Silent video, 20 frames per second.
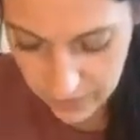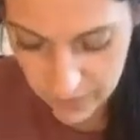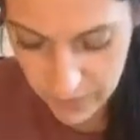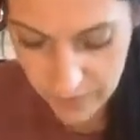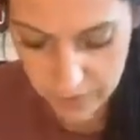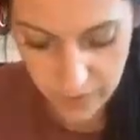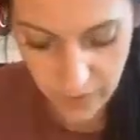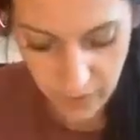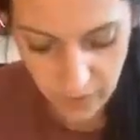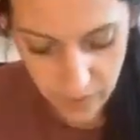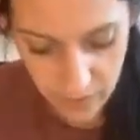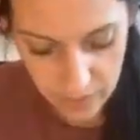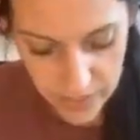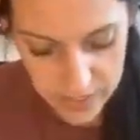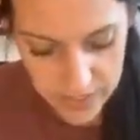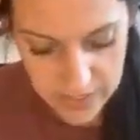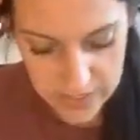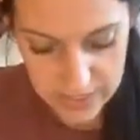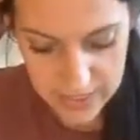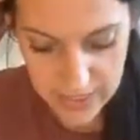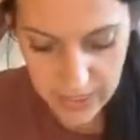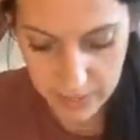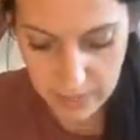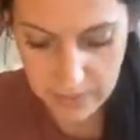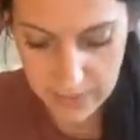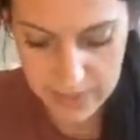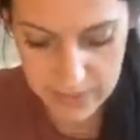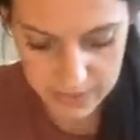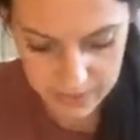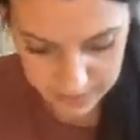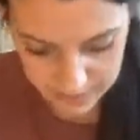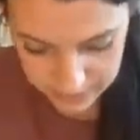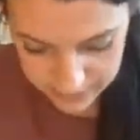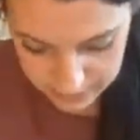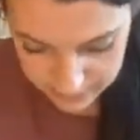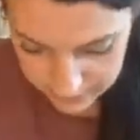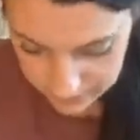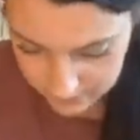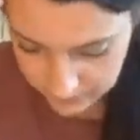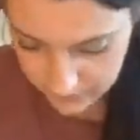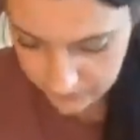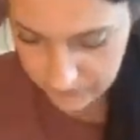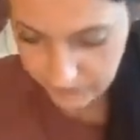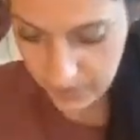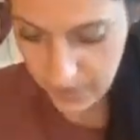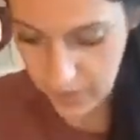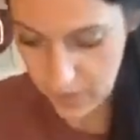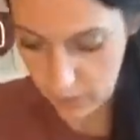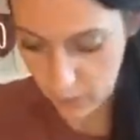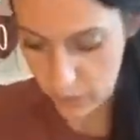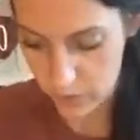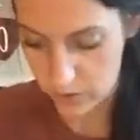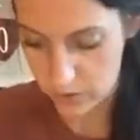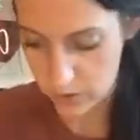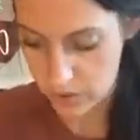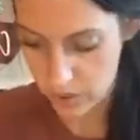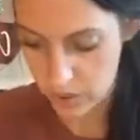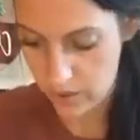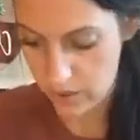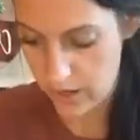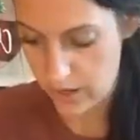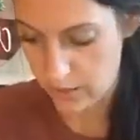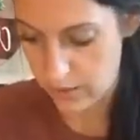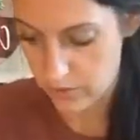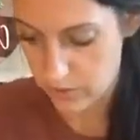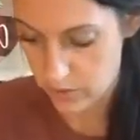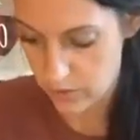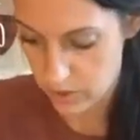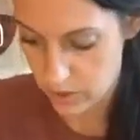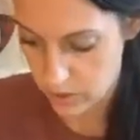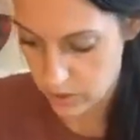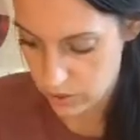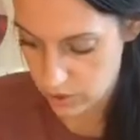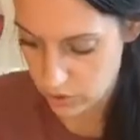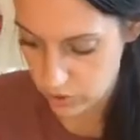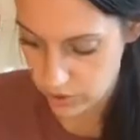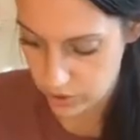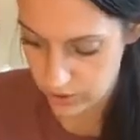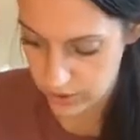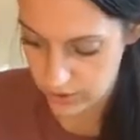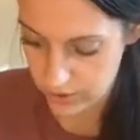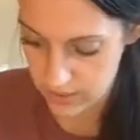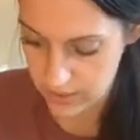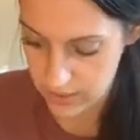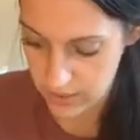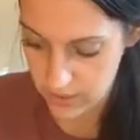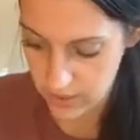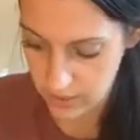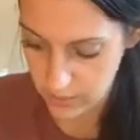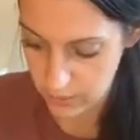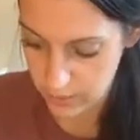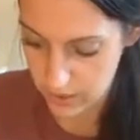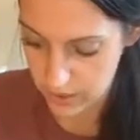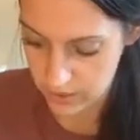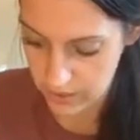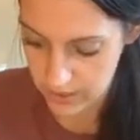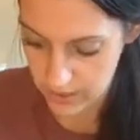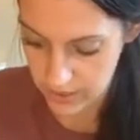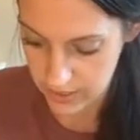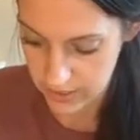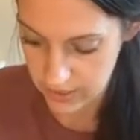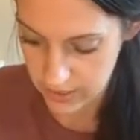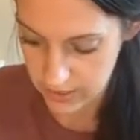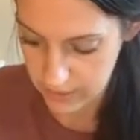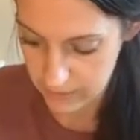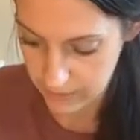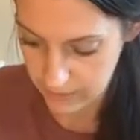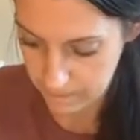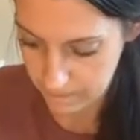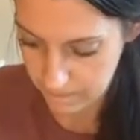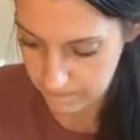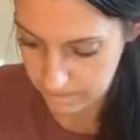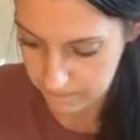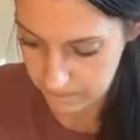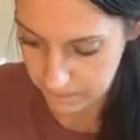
And if you follow these steps, it will turn out. So just trust the process.